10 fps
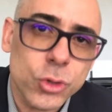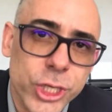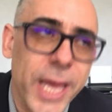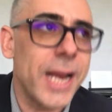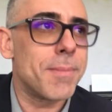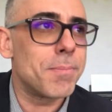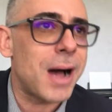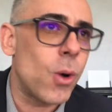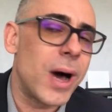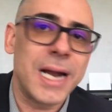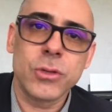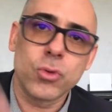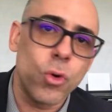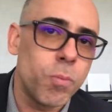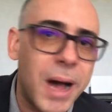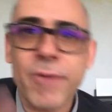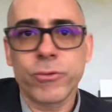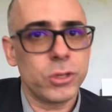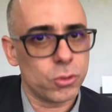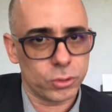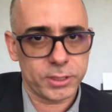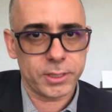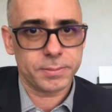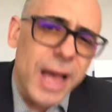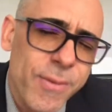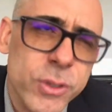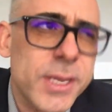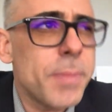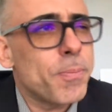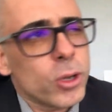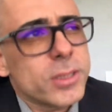And this leads to bad breath or jaguar breath.